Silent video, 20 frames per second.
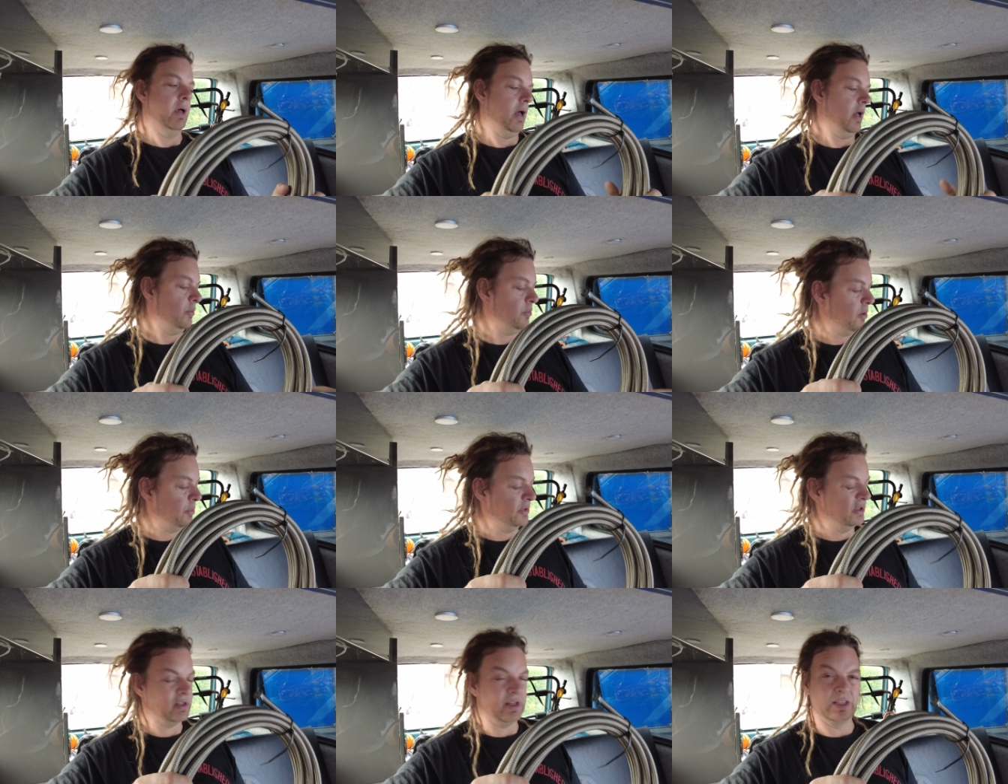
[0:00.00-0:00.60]
I'll
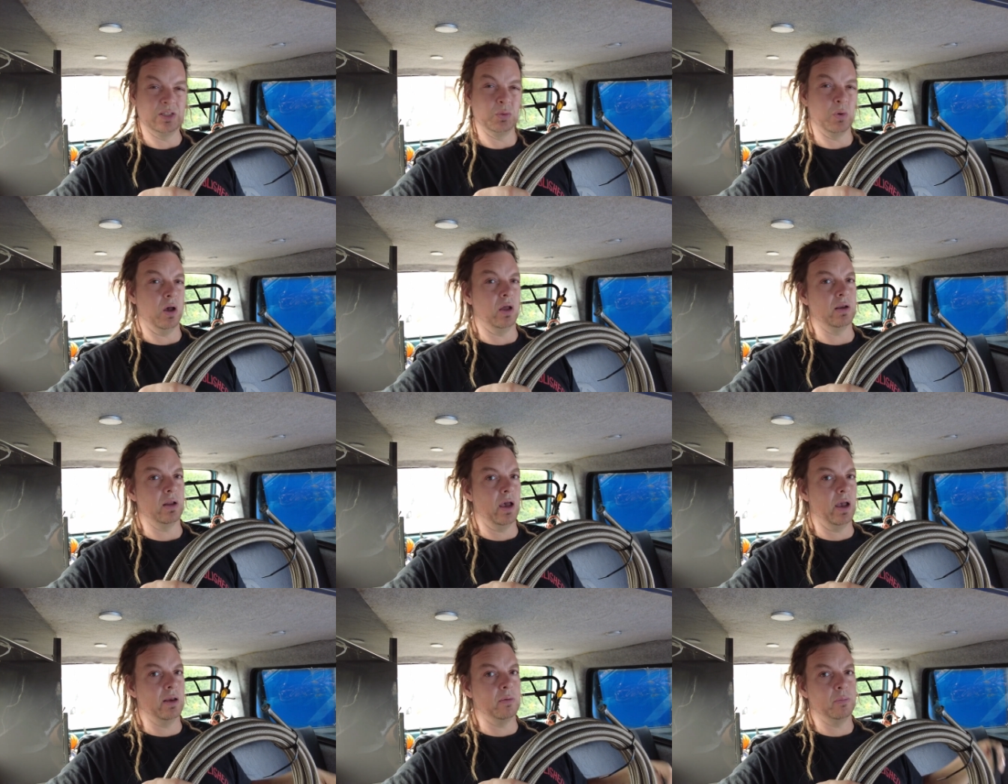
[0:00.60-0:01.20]
probably stick to
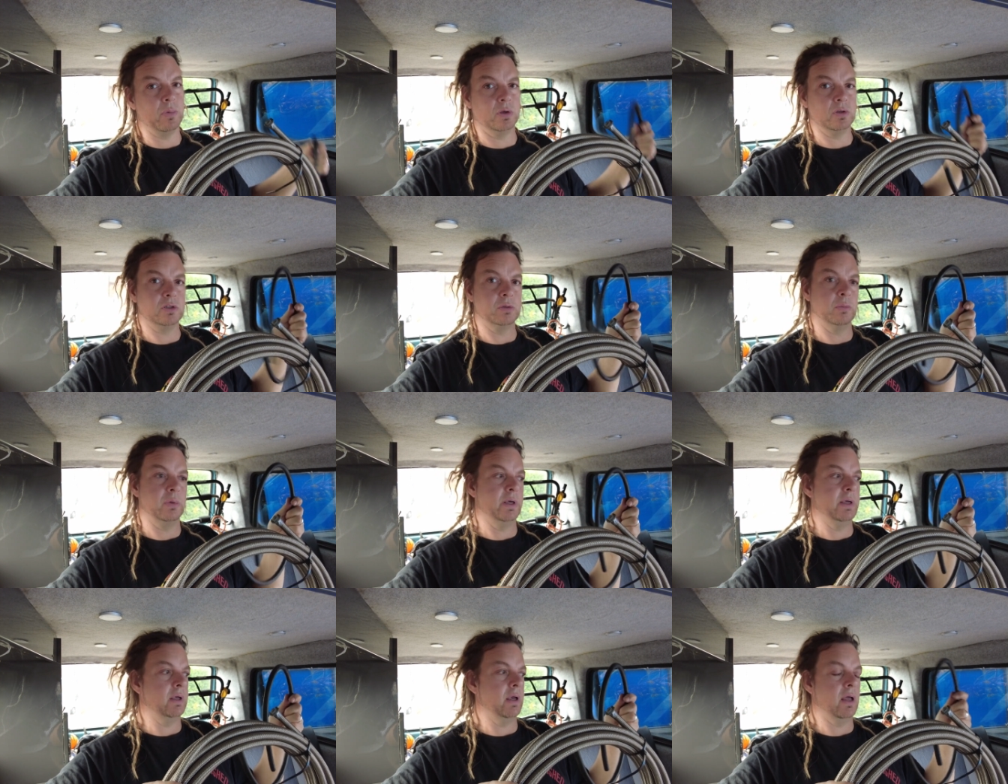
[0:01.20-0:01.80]
R9
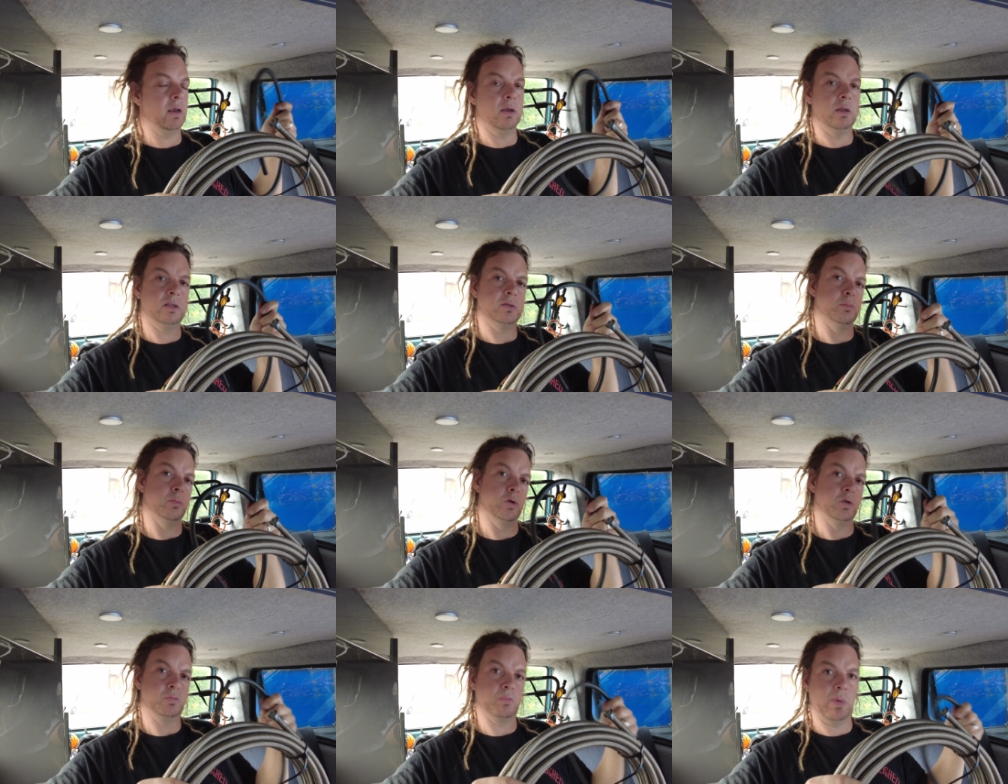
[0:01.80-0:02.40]
possibly, and
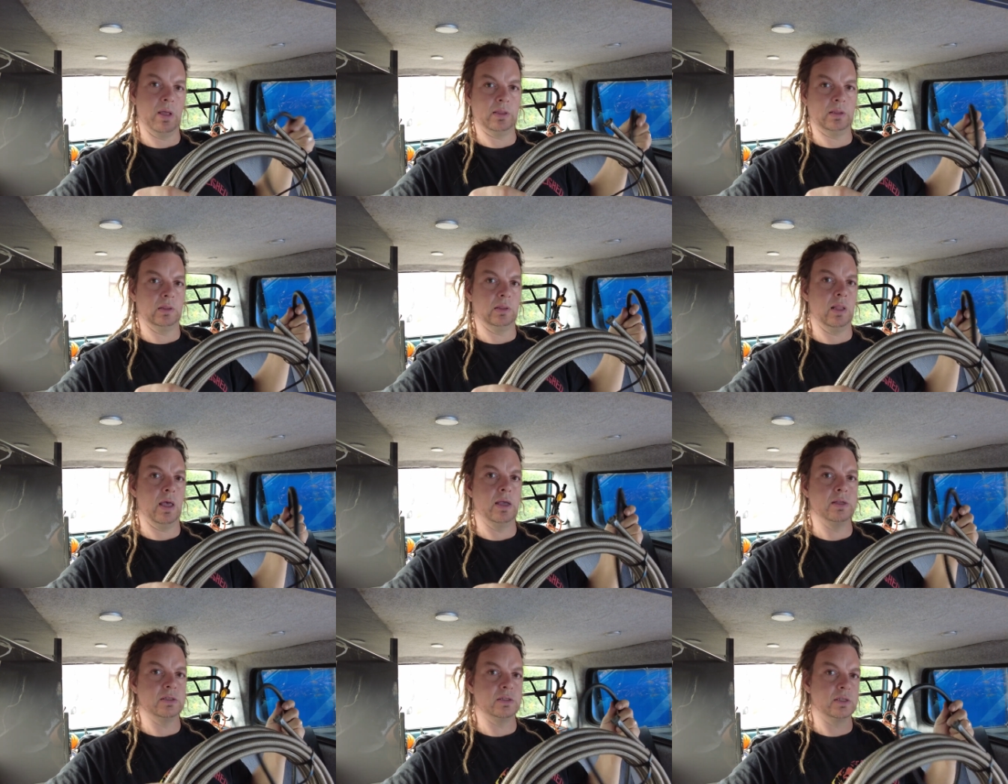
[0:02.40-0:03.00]
as much
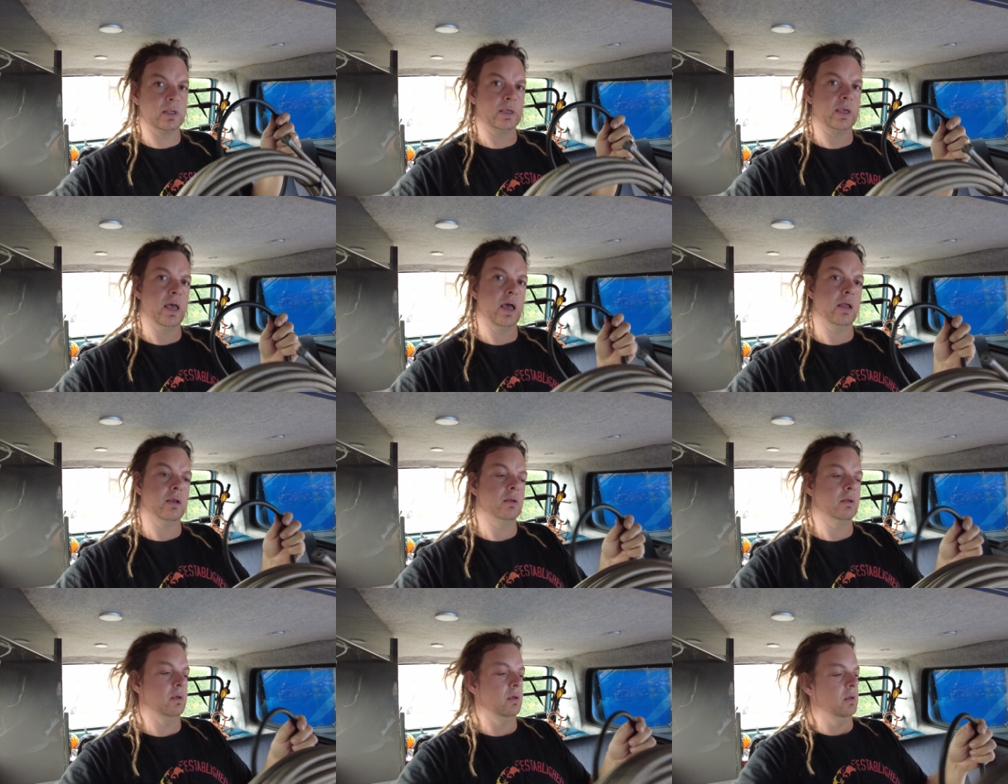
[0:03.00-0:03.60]
metal lines as I
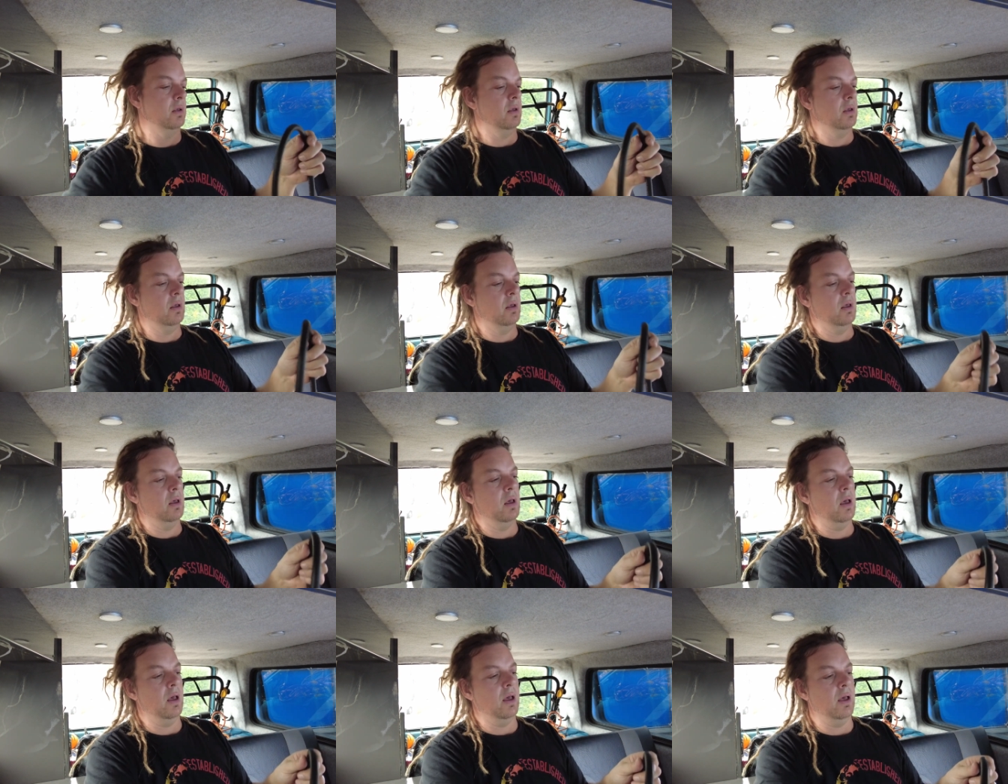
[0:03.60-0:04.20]
can
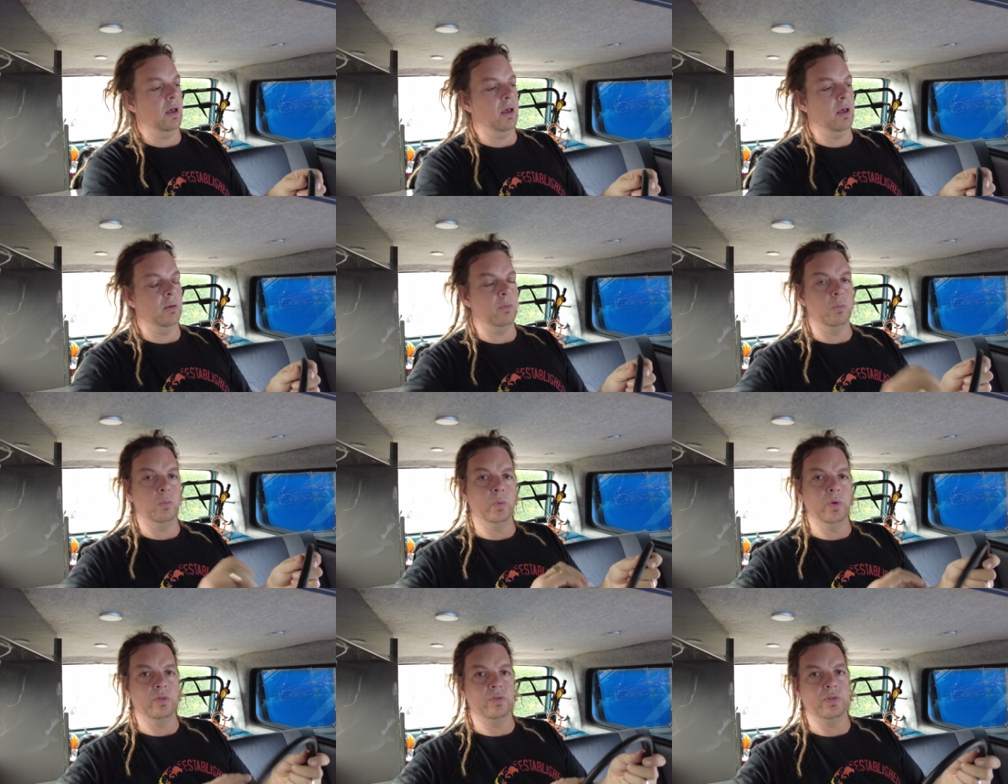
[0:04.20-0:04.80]

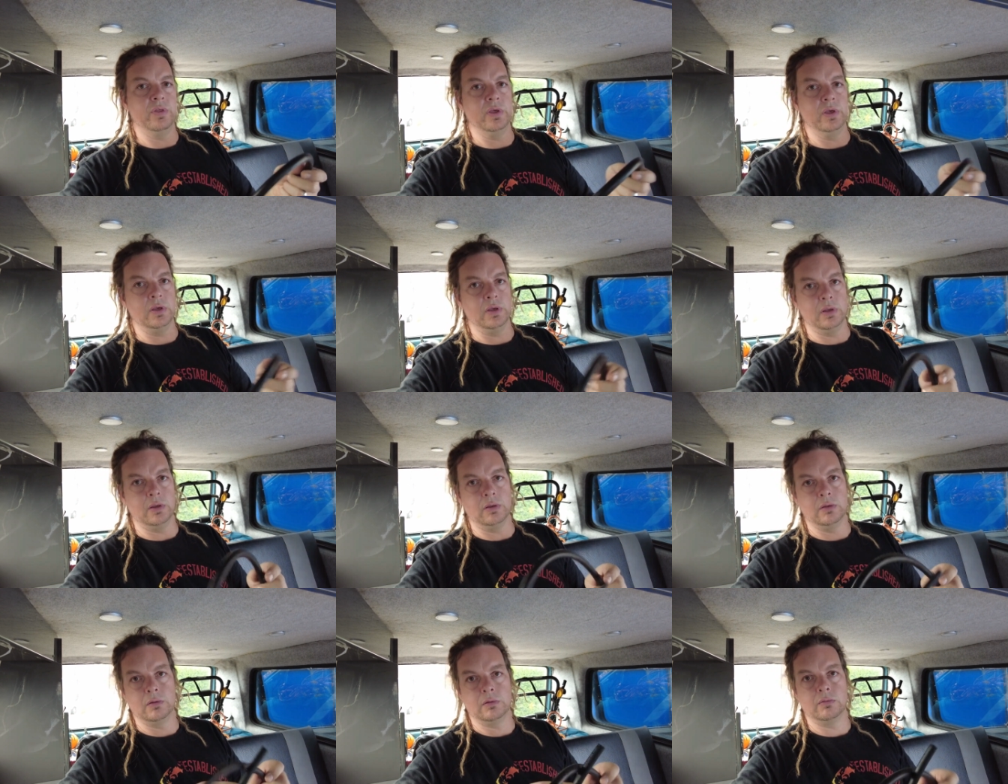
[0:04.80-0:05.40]
um, with
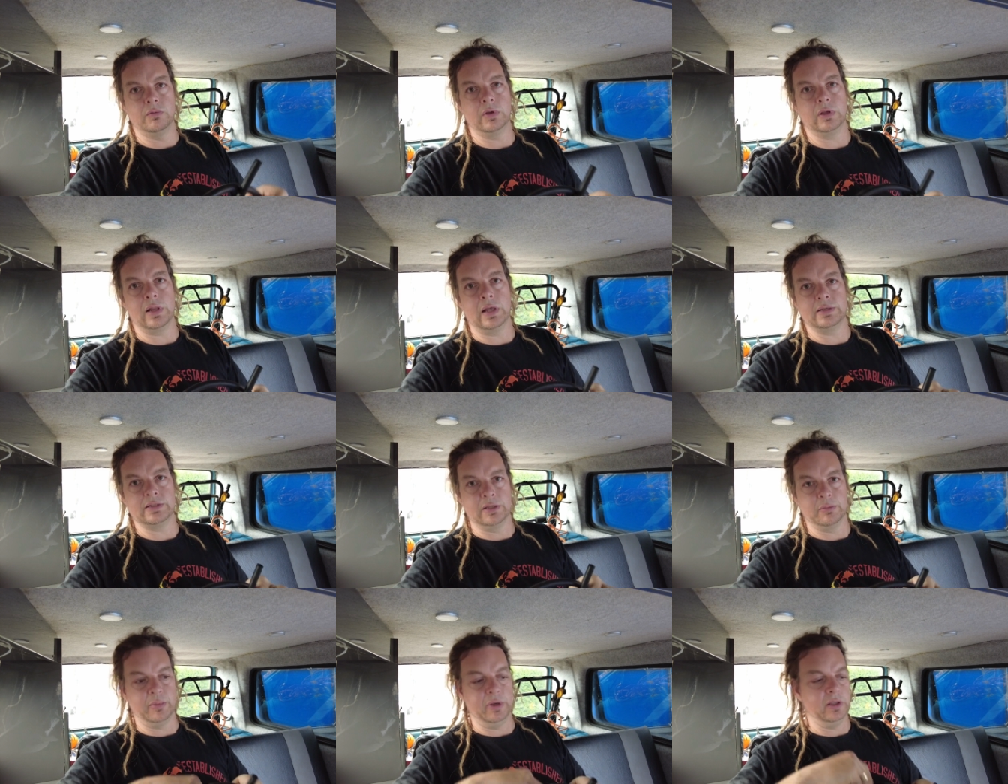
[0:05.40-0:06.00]
the the
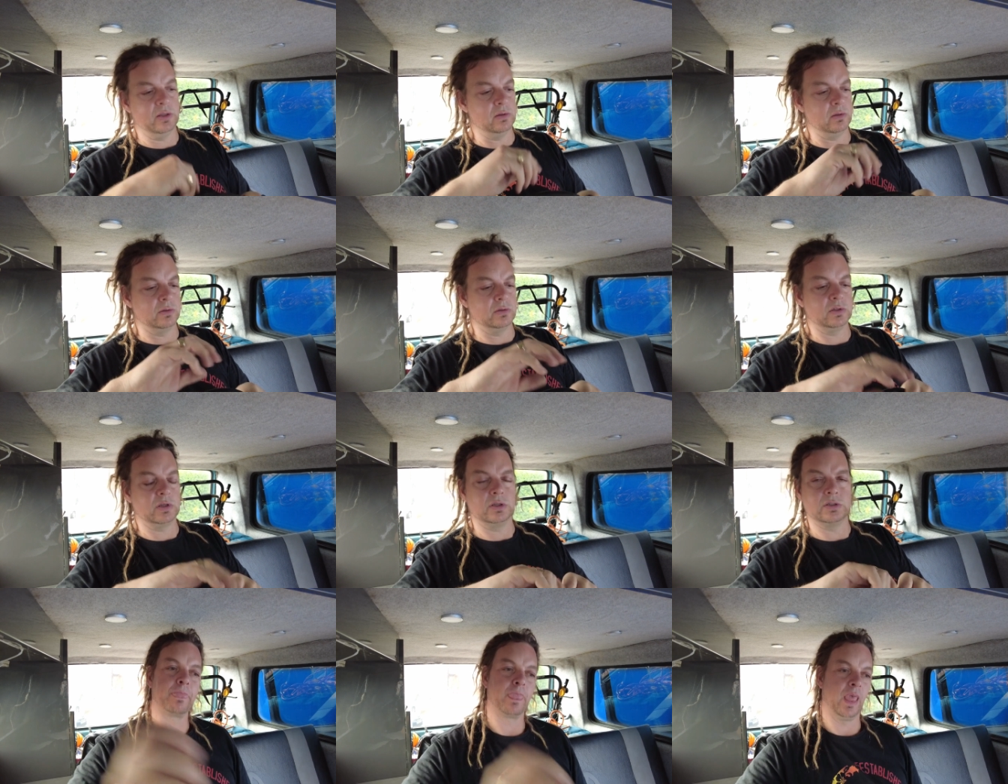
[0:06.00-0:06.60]
classic
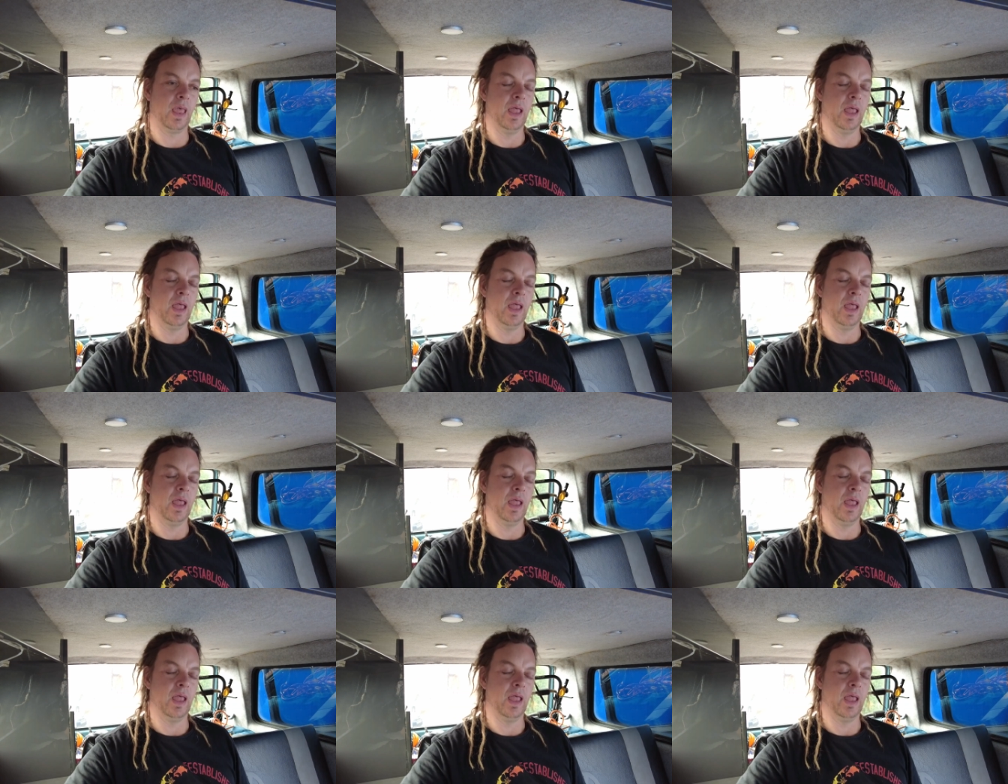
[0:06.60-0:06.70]
Beetles.